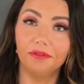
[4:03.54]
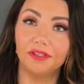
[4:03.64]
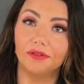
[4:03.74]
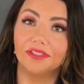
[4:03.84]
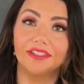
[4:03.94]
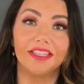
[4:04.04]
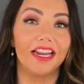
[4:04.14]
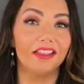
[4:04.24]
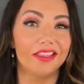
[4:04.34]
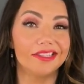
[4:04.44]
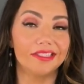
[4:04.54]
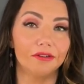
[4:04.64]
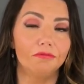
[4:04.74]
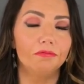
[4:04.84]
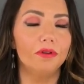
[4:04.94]
resources that I
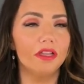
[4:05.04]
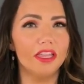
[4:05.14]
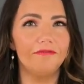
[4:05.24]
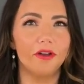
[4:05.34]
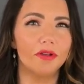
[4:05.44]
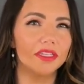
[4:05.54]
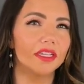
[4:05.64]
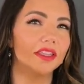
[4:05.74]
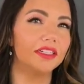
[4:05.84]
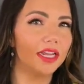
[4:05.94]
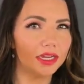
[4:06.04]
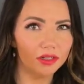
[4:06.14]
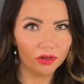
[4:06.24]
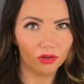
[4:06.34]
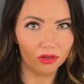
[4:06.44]
listed really focus on the
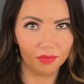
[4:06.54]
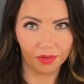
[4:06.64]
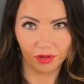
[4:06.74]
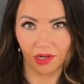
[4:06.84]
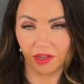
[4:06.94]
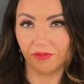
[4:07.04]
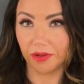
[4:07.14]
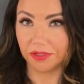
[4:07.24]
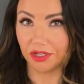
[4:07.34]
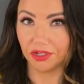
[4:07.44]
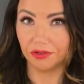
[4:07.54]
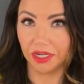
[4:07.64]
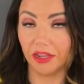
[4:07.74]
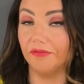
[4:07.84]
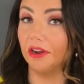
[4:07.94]
technical component of
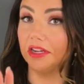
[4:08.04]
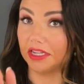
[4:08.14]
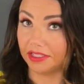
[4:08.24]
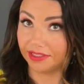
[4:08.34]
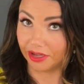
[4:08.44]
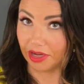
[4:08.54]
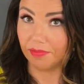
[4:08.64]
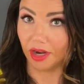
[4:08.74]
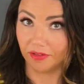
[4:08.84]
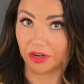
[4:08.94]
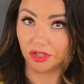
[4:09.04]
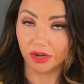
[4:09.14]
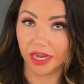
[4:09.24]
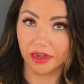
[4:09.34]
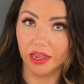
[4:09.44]
opticianry, a very necessary part of our
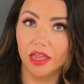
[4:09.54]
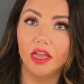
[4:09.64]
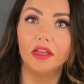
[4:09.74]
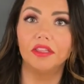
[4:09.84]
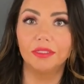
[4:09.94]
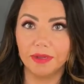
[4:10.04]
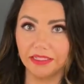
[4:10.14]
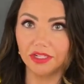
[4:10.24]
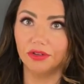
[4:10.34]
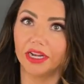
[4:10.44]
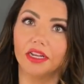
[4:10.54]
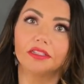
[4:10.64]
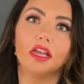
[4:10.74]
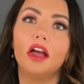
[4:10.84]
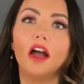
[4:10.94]
trade, the Spexy
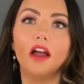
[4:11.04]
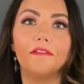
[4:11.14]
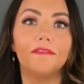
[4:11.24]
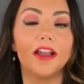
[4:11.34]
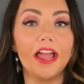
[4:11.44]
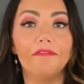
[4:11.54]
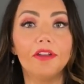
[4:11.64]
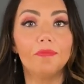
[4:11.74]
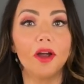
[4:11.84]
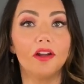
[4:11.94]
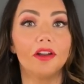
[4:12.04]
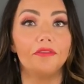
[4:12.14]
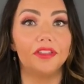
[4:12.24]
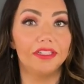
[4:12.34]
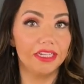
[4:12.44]
trainings are for every part
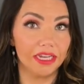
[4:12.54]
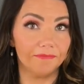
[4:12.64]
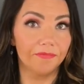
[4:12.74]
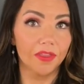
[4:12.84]
of the team.